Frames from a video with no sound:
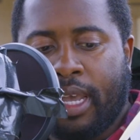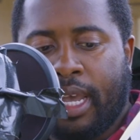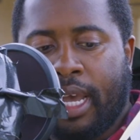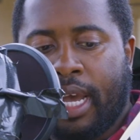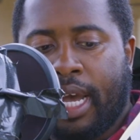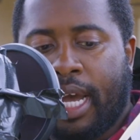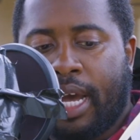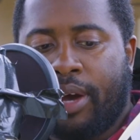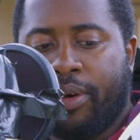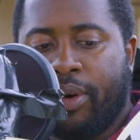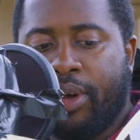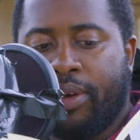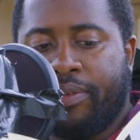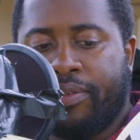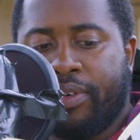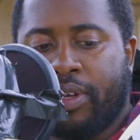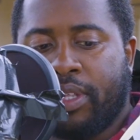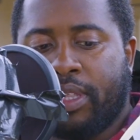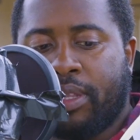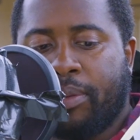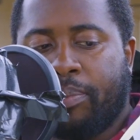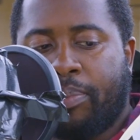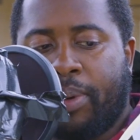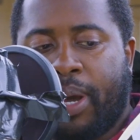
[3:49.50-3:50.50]
However,
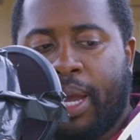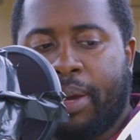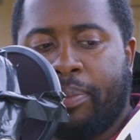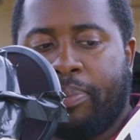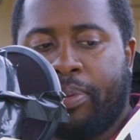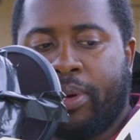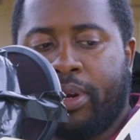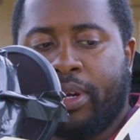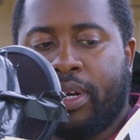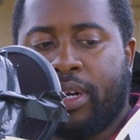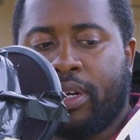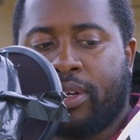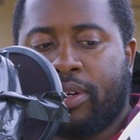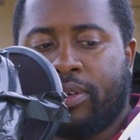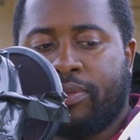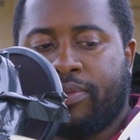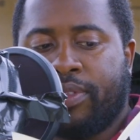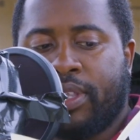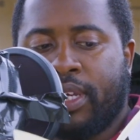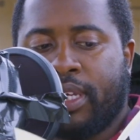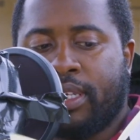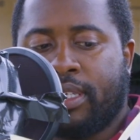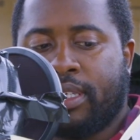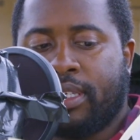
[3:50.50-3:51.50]
the byproduct
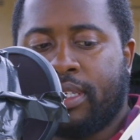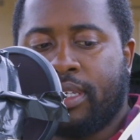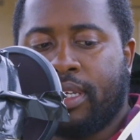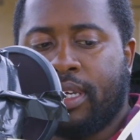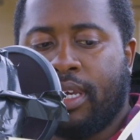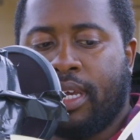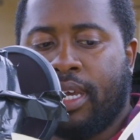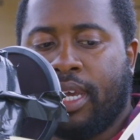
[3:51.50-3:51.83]
of this